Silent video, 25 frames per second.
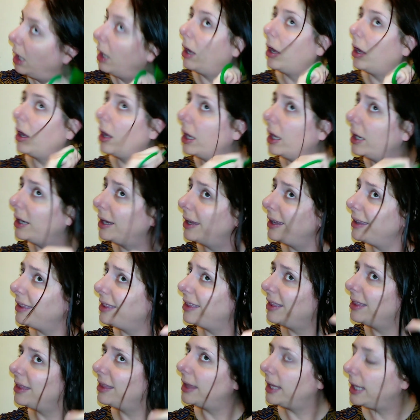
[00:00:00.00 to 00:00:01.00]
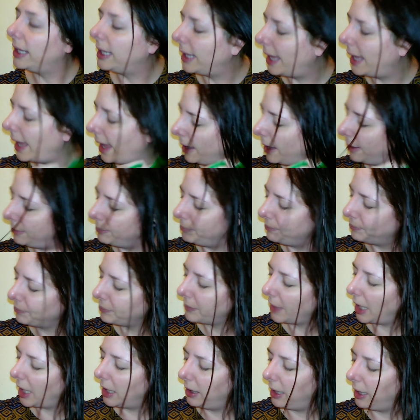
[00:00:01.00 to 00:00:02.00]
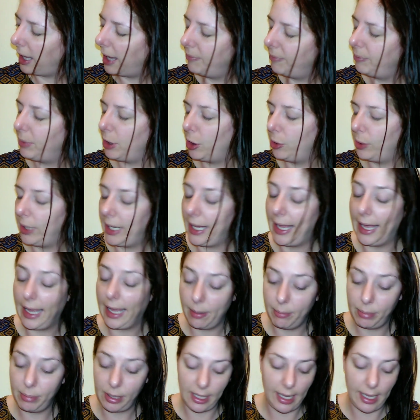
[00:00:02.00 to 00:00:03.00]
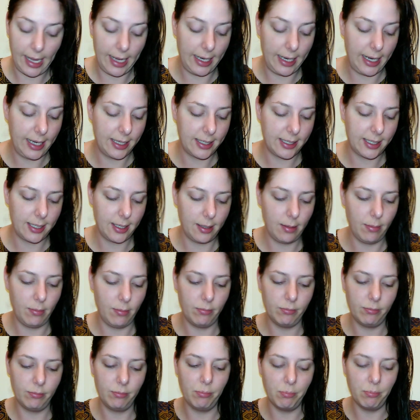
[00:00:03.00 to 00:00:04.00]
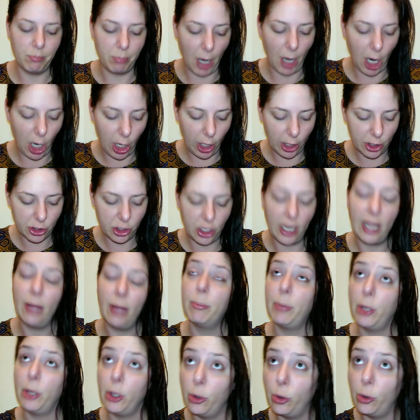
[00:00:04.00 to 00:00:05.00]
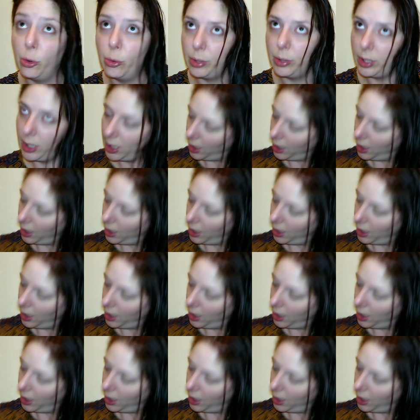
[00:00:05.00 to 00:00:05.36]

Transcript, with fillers: on the uh, Love Beauty and Planet bar shampoo.